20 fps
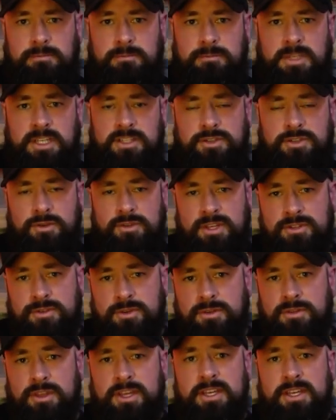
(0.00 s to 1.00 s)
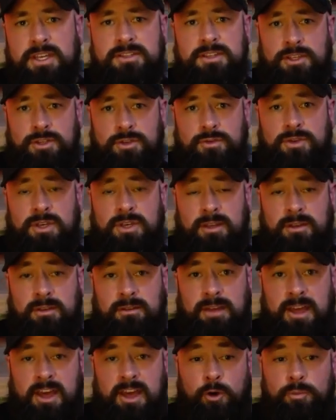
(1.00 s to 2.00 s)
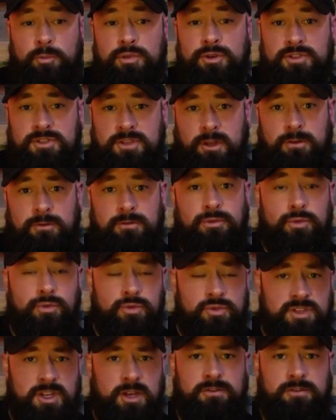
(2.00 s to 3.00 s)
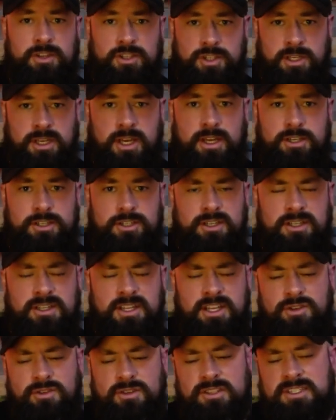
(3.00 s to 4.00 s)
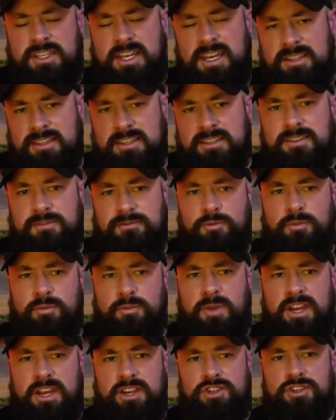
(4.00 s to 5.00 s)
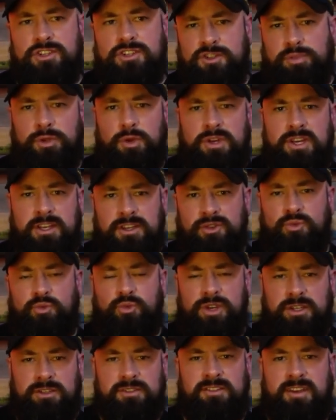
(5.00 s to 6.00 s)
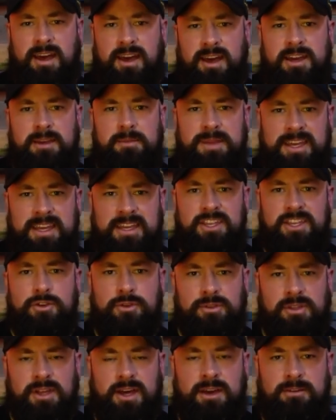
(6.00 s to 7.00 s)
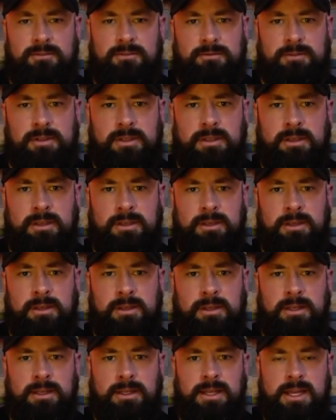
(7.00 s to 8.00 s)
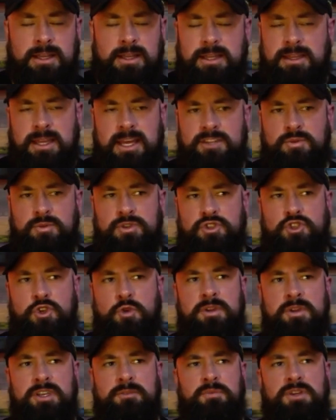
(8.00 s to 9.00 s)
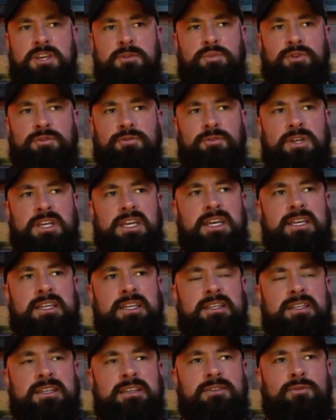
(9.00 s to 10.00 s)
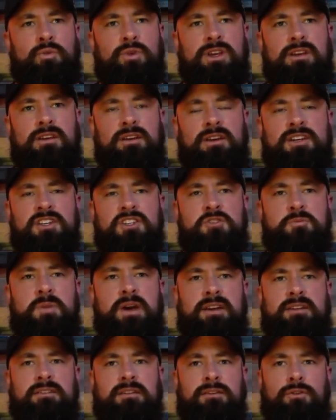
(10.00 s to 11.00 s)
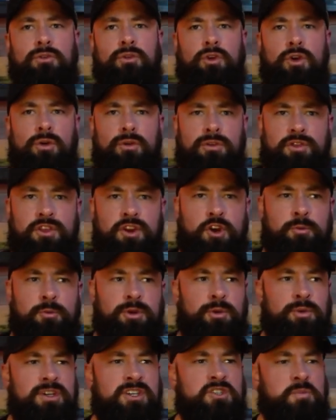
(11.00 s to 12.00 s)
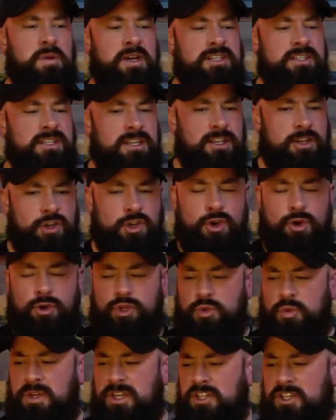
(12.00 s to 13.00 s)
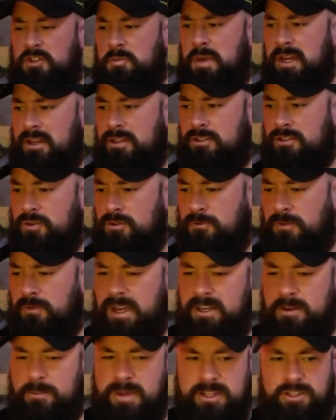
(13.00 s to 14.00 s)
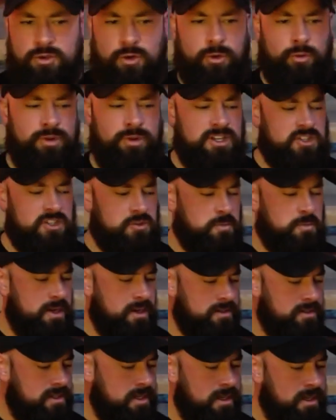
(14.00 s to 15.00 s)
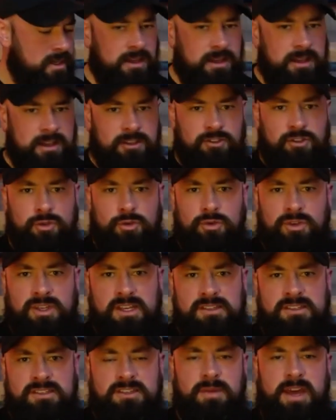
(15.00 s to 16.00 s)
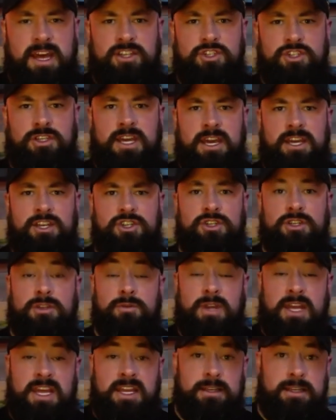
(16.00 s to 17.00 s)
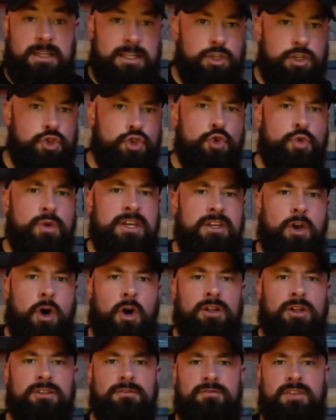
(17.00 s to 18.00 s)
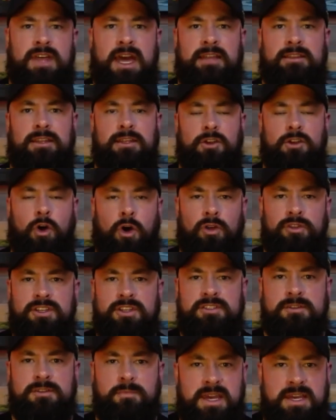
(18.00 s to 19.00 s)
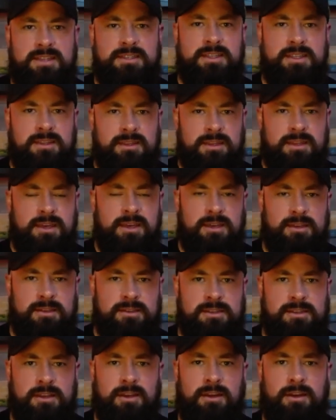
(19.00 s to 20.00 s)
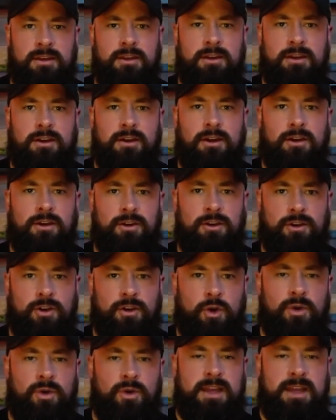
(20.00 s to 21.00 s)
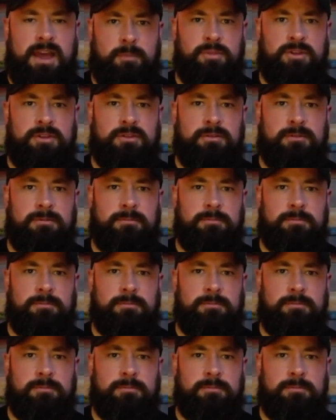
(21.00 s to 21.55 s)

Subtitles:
And so these are things that you can help yourself through self-education. And then you can take this information and deploy it in real time in your life. I think that's what so many people forget. We expect to go to therapy. We expect to get a coach. We expect to find a mentor. We expect to get some education. And in doing all of that all these amazing things are going to happen.